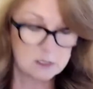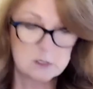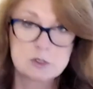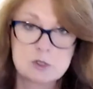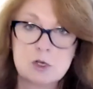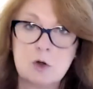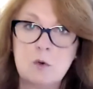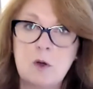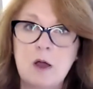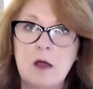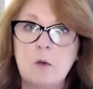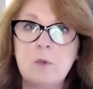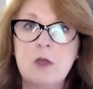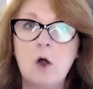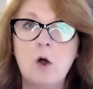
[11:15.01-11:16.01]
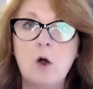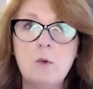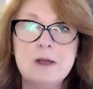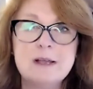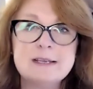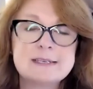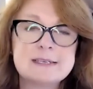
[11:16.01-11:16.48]
So we
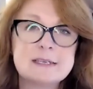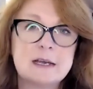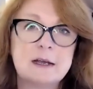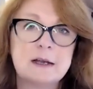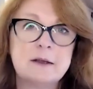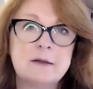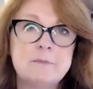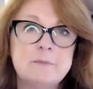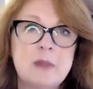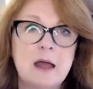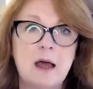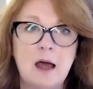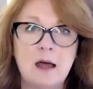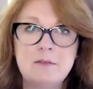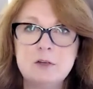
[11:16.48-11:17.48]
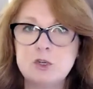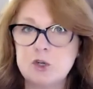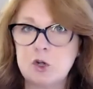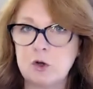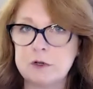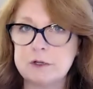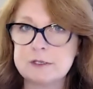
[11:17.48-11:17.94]
always have a
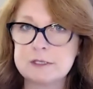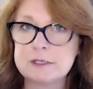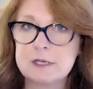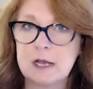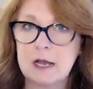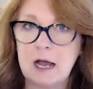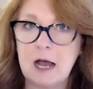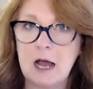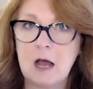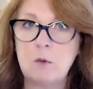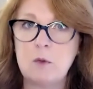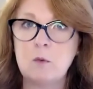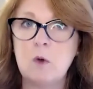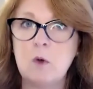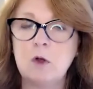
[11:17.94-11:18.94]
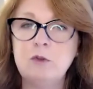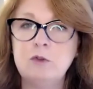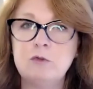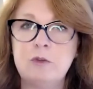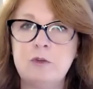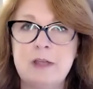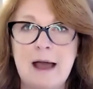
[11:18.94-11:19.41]
choice how we want
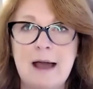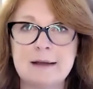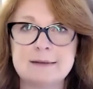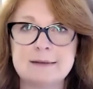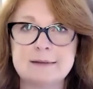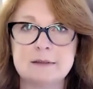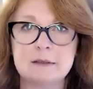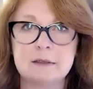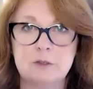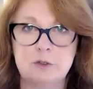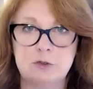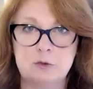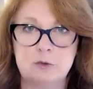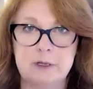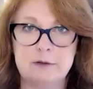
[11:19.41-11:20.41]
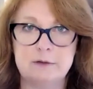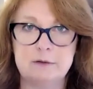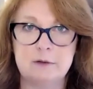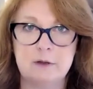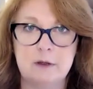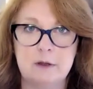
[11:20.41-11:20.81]
to react to it.